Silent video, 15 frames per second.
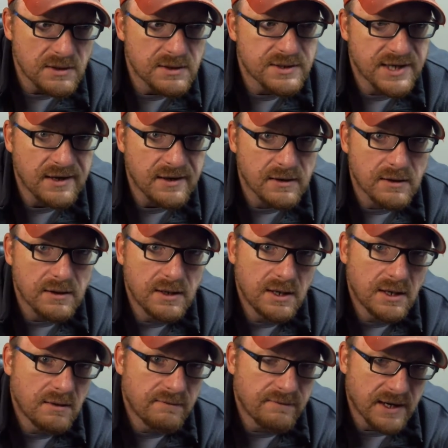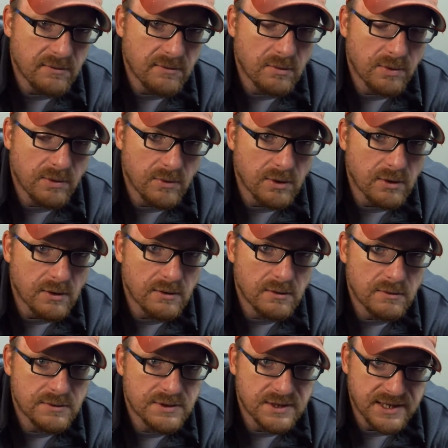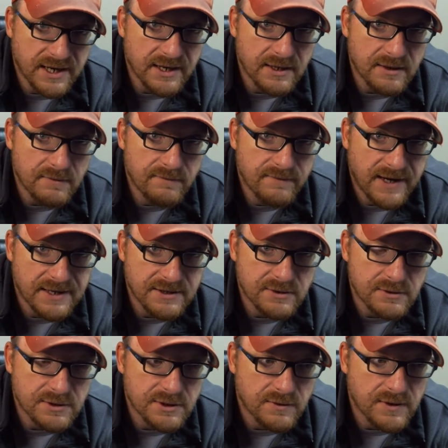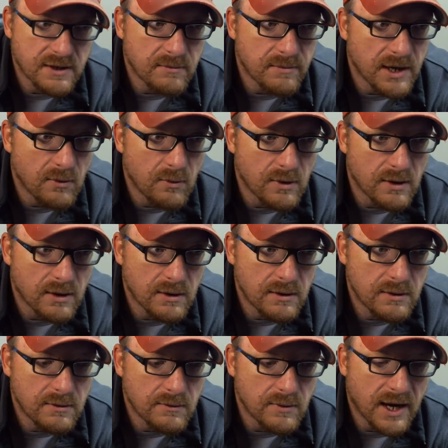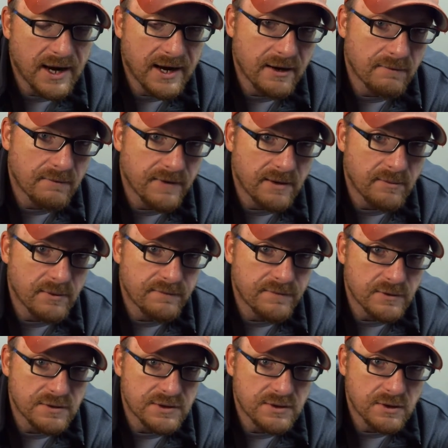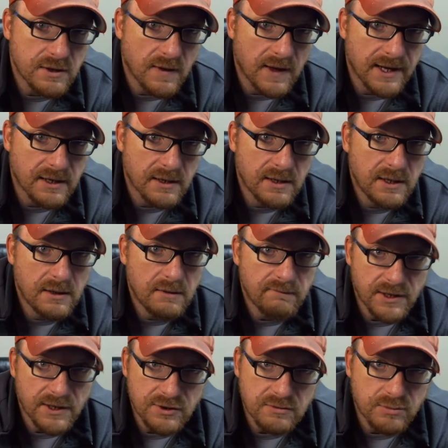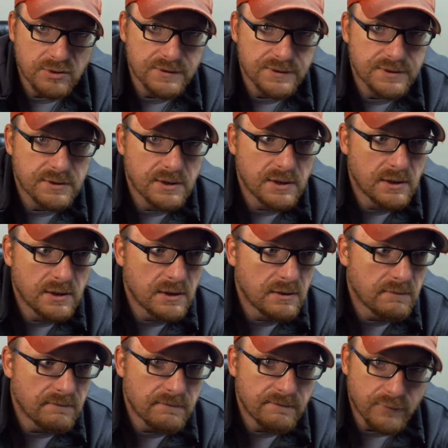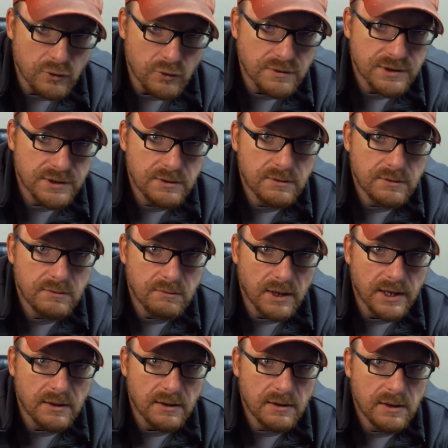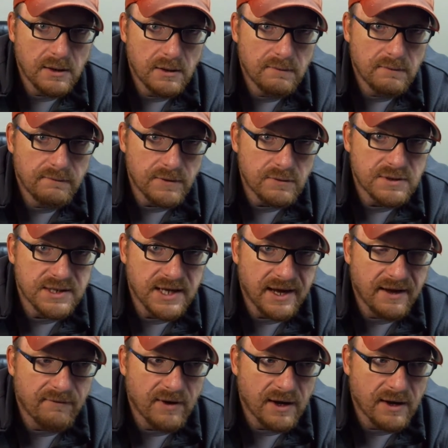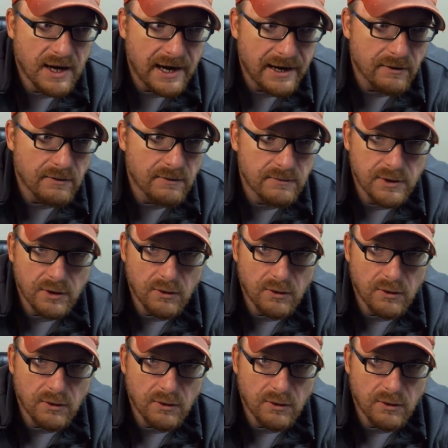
Second, fiber will promote satiety faster. So think about what higher fiber foods look like: vegetables, fruit, right? Foods that have higher,